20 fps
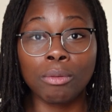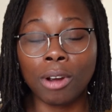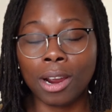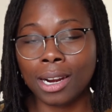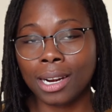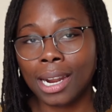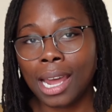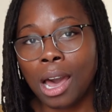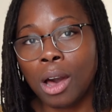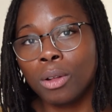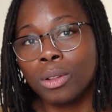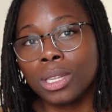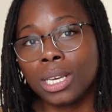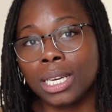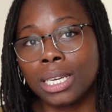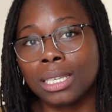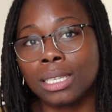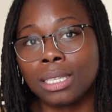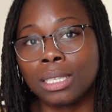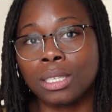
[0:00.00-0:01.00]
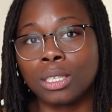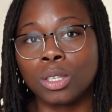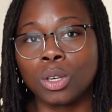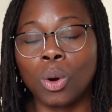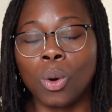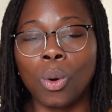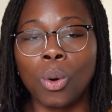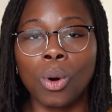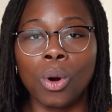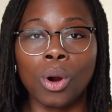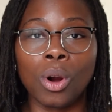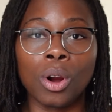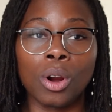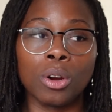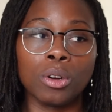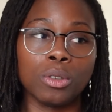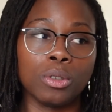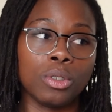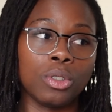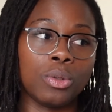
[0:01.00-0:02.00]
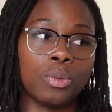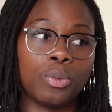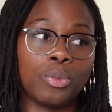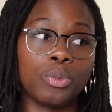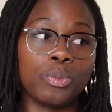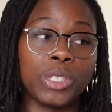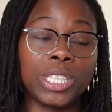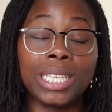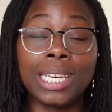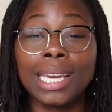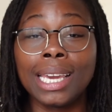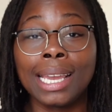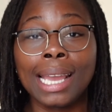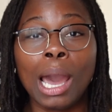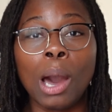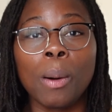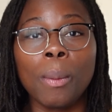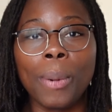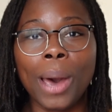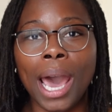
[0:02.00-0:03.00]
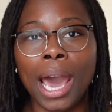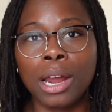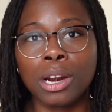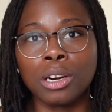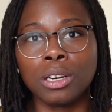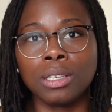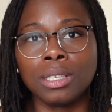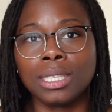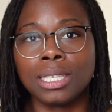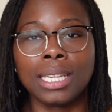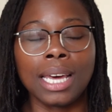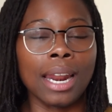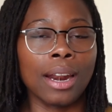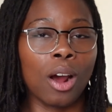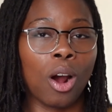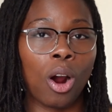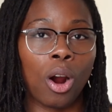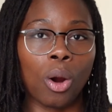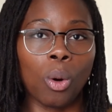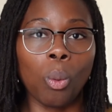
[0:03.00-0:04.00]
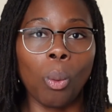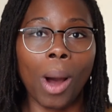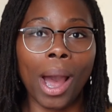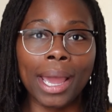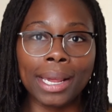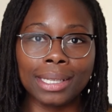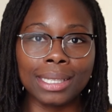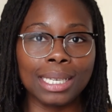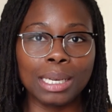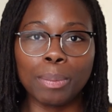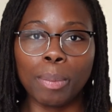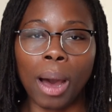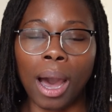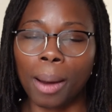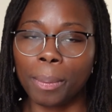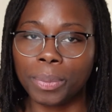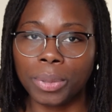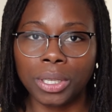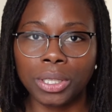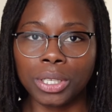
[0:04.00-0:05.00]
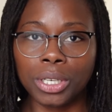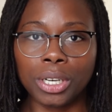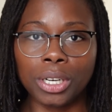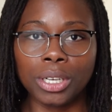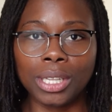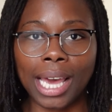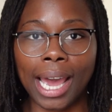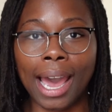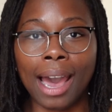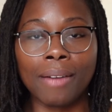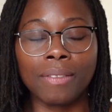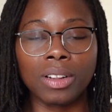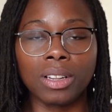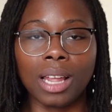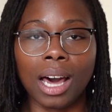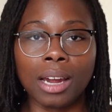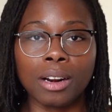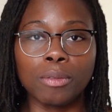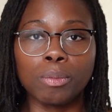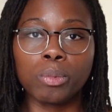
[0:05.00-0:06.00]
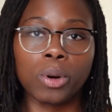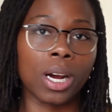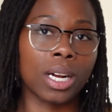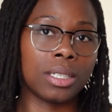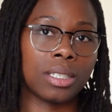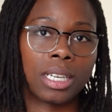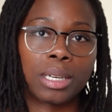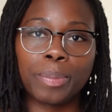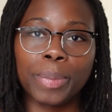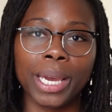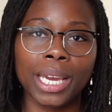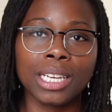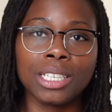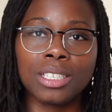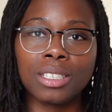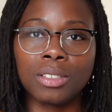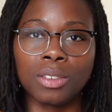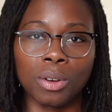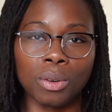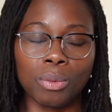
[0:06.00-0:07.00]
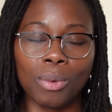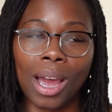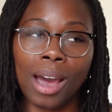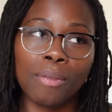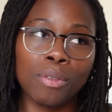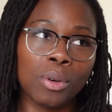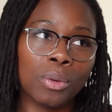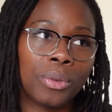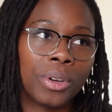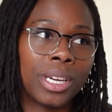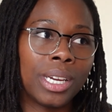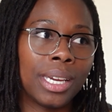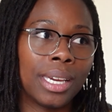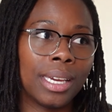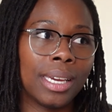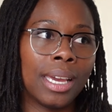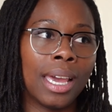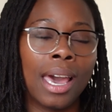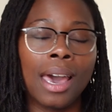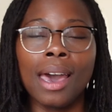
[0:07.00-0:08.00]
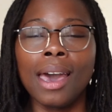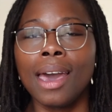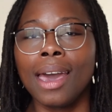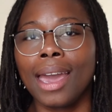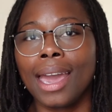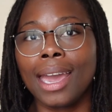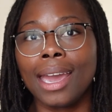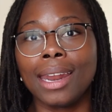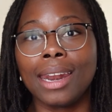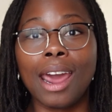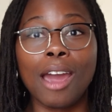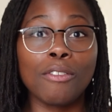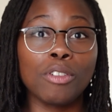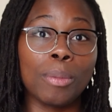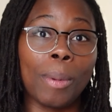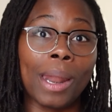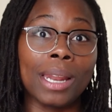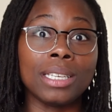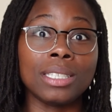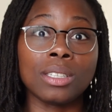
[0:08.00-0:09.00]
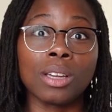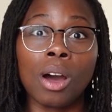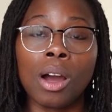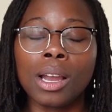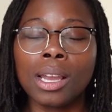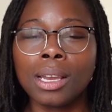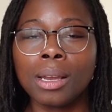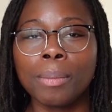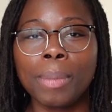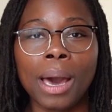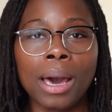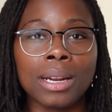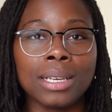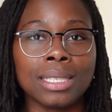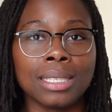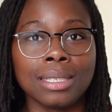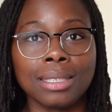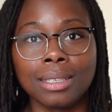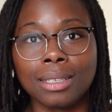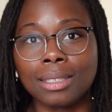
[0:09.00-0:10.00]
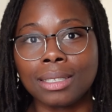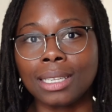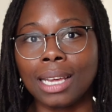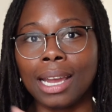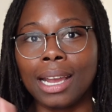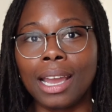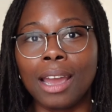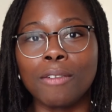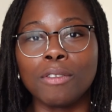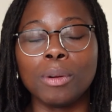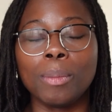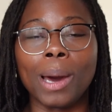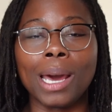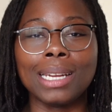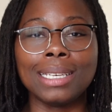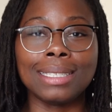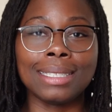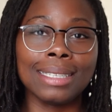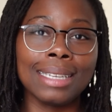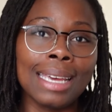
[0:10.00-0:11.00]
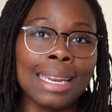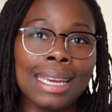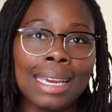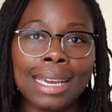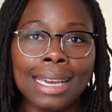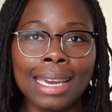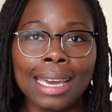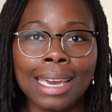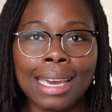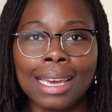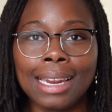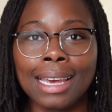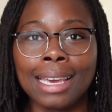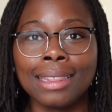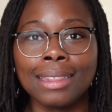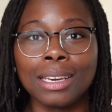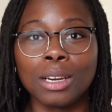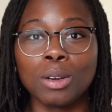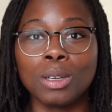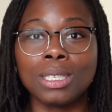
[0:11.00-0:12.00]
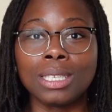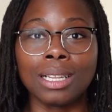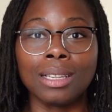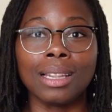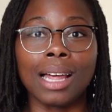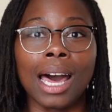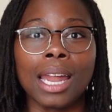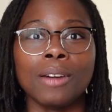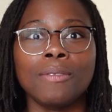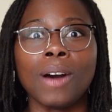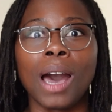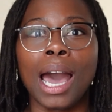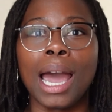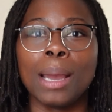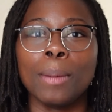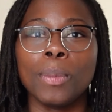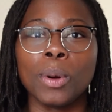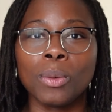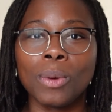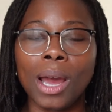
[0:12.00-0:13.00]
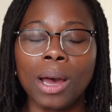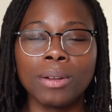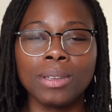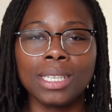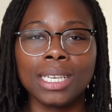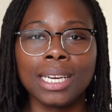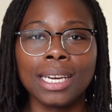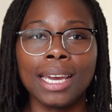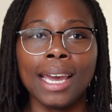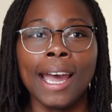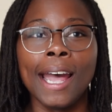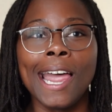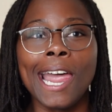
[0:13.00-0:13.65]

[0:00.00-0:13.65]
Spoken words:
right now list, or seeking out patterns that are widely popular, that have a lot of project pages on Ravelry and everybody's talking about it. It looks like everybody's knitting it and there is a lot of hype around it.